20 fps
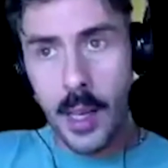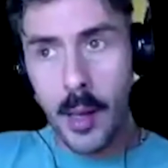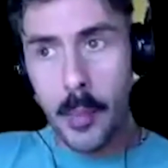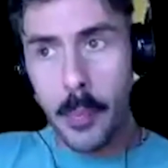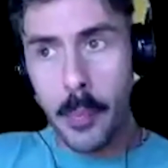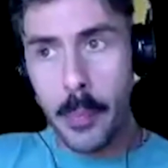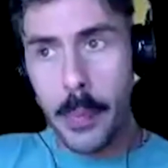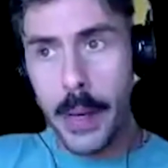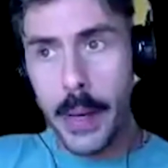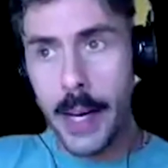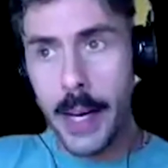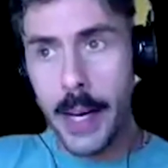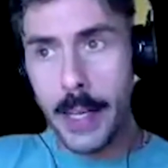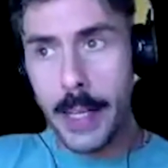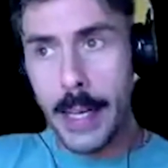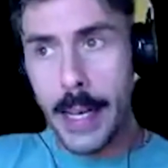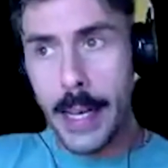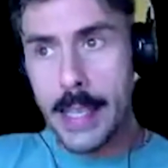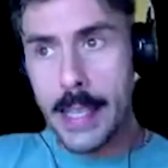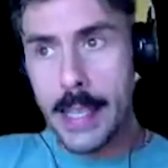But as
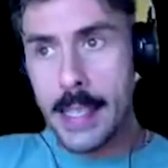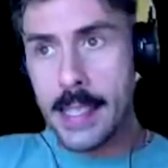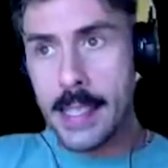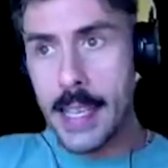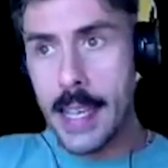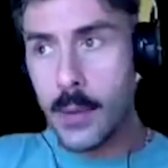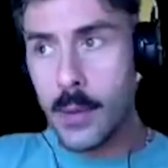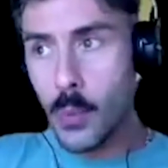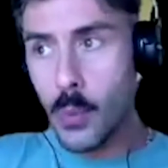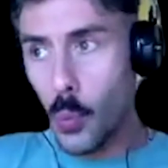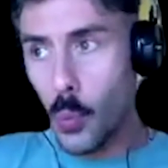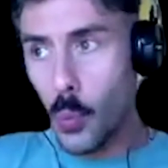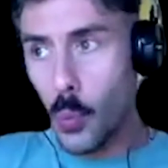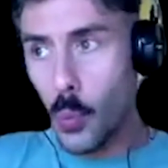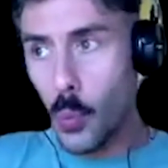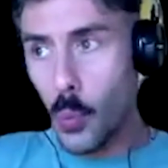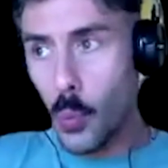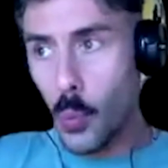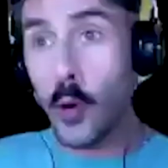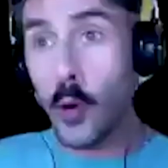I said, we are
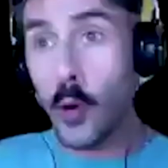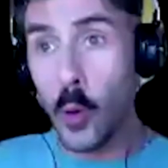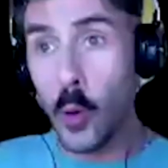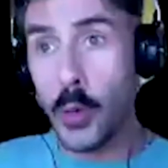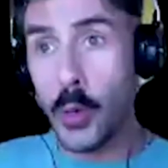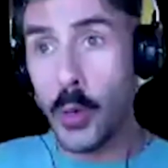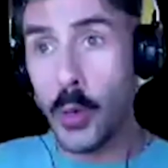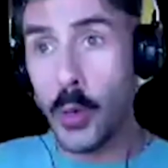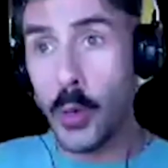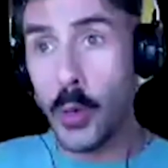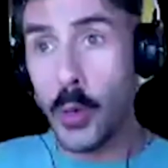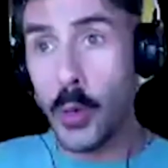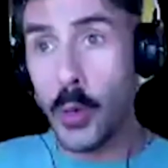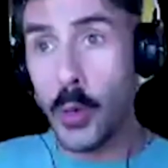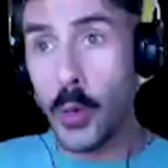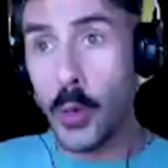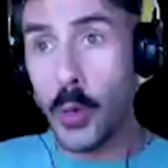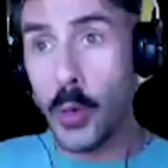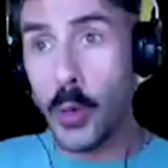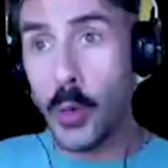looking for
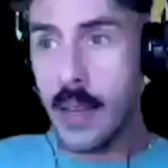opportunities,